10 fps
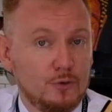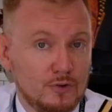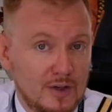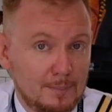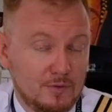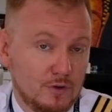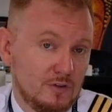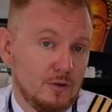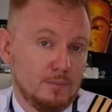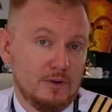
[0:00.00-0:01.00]
to adapt, for
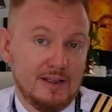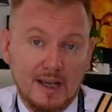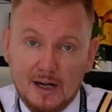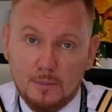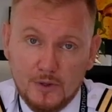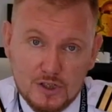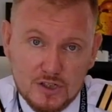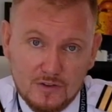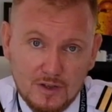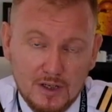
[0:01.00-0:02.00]
example, the air
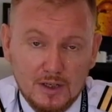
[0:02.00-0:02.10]
bridges.